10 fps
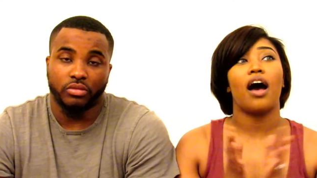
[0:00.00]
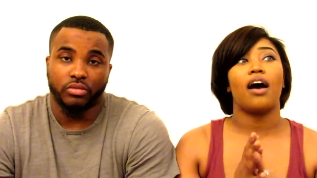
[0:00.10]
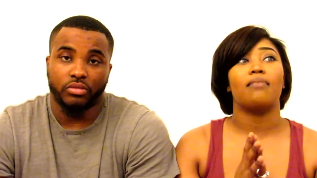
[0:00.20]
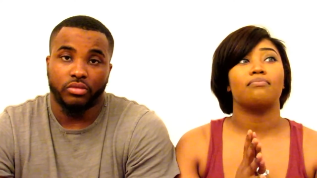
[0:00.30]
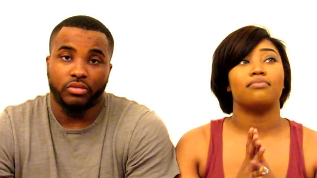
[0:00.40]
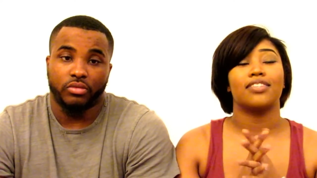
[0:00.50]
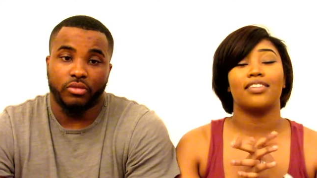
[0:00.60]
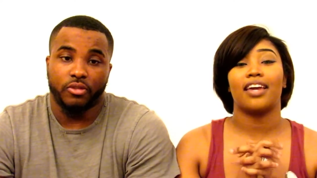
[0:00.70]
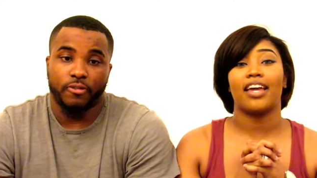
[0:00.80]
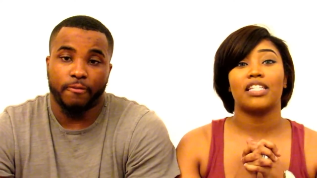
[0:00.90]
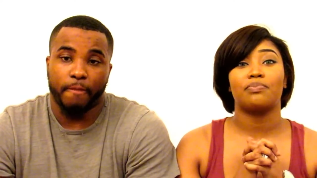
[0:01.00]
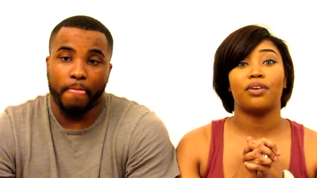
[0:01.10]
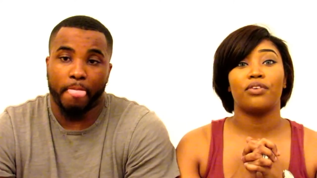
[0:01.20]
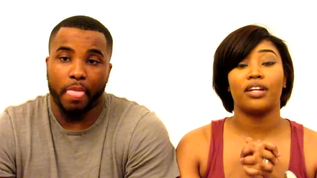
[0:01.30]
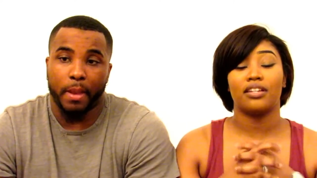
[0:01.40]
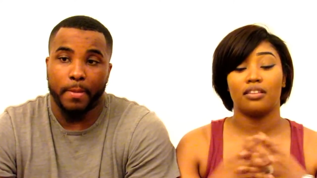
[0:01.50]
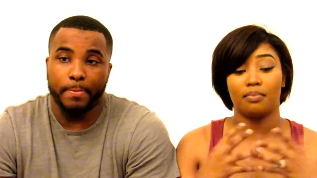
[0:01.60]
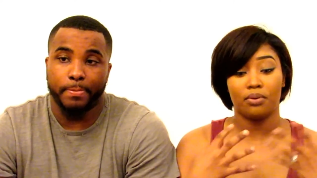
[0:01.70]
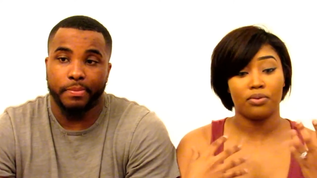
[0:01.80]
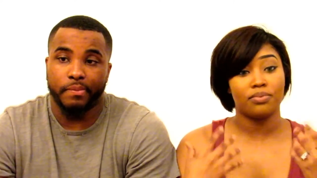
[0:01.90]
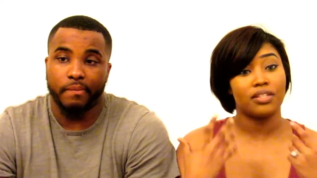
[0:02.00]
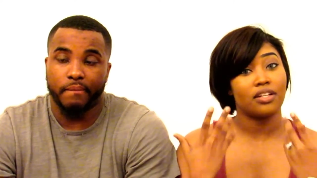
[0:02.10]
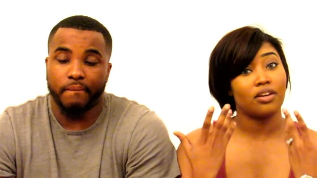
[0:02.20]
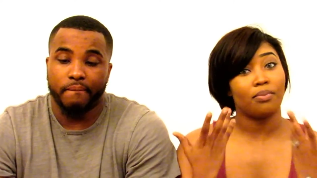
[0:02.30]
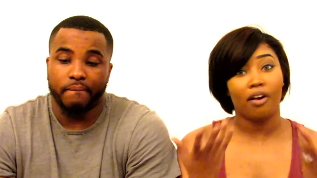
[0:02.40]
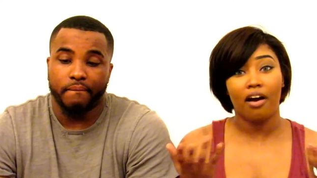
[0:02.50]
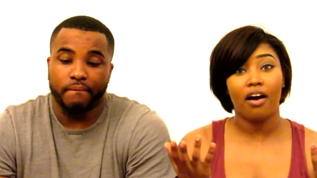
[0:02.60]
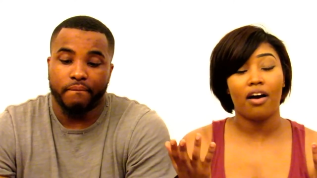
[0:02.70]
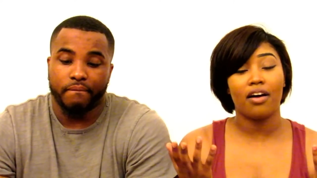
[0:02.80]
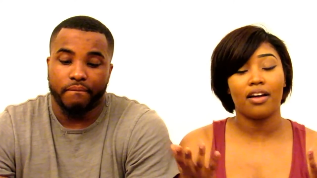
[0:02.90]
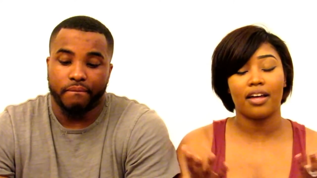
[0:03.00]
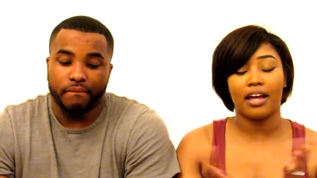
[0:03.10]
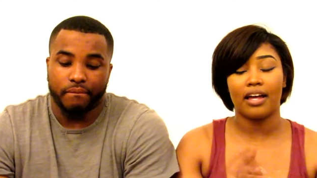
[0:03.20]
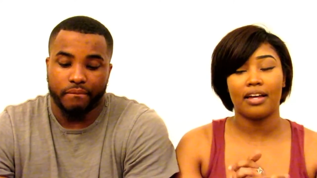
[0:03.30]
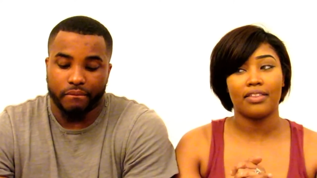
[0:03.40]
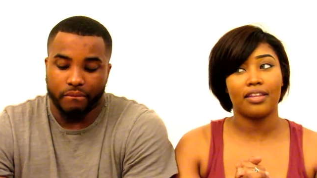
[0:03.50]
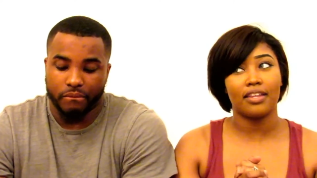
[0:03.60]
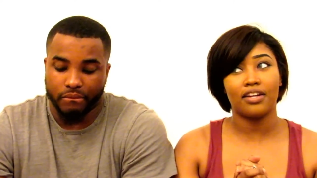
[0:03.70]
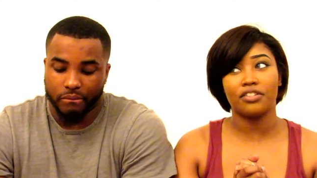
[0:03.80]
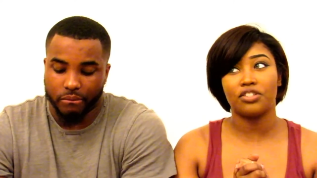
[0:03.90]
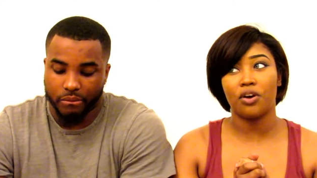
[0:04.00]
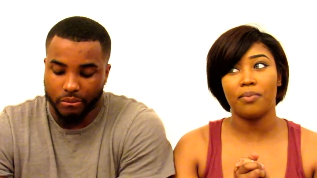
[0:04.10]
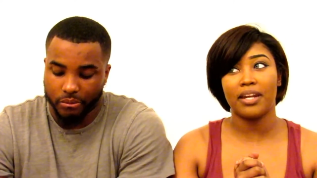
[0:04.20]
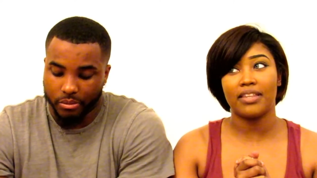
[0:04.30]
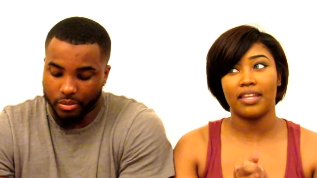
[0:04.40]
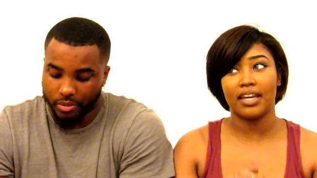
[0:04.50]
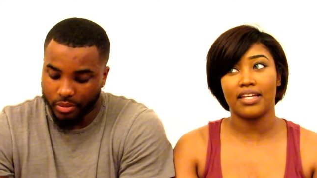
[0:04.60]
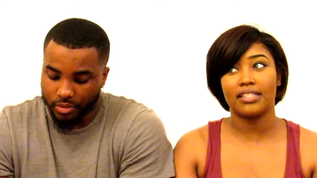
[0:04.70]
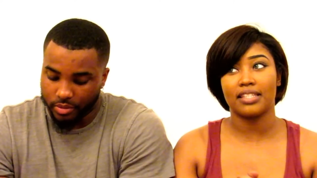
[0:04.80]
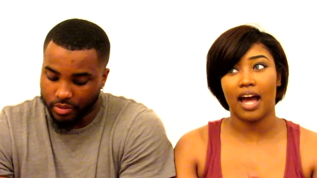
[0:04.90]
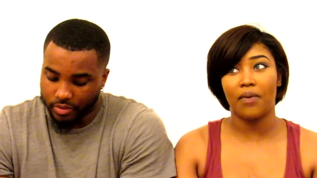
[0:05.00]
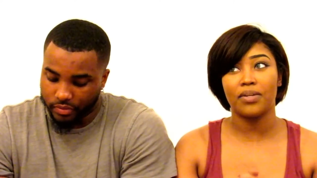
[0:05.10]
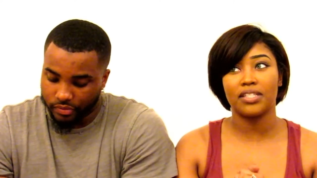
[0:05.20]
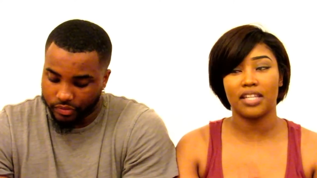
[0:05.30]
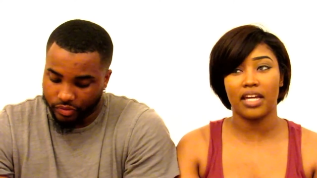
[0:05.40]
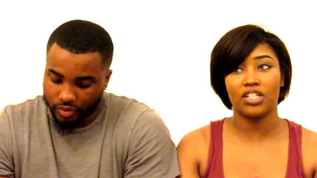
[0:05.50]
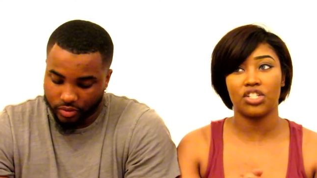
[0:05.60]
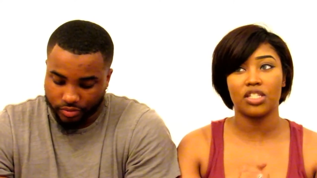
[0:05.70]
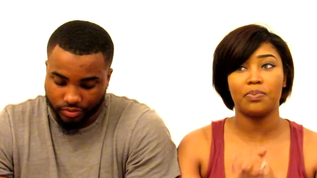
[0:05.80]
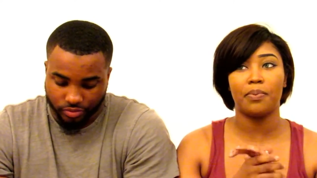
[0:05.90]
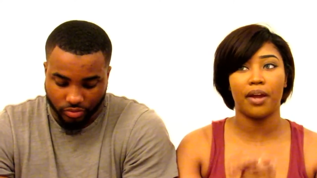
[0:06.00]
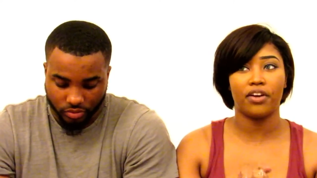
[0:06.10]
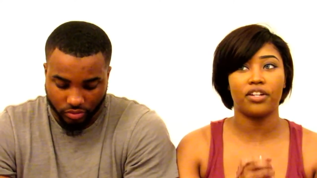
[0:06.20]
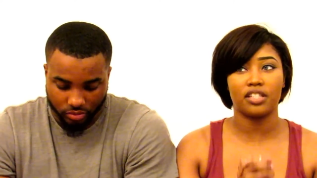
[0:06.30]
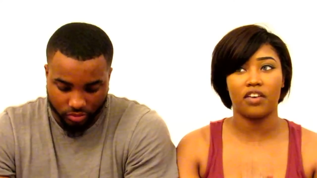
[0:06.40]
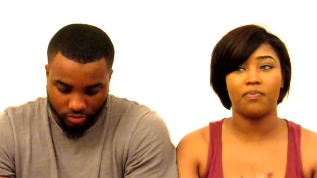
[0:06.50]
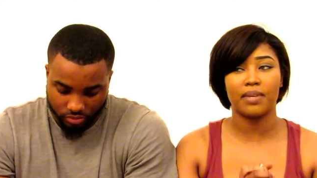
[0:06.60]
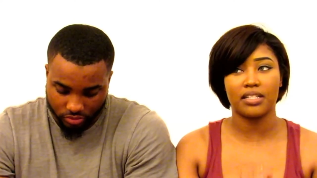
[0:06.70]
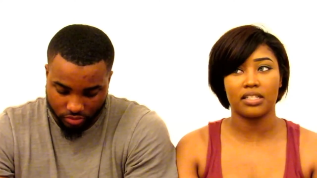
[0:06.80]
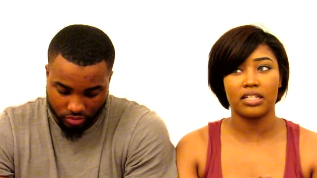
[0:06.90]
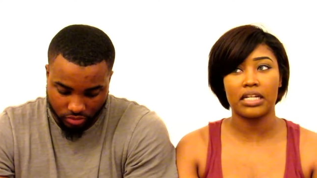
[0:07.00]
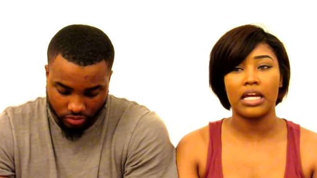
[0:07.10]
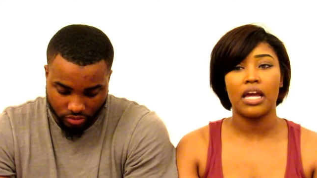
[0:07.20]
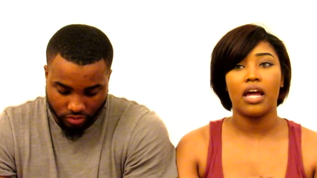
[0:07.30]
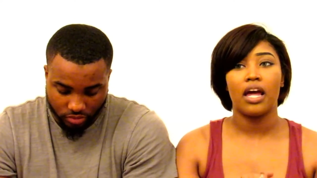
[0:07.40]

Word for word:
Speaker 1: Um, to the exploding the boobs in your bra. Uh, there's so many things. I would say just prepare yourself mentally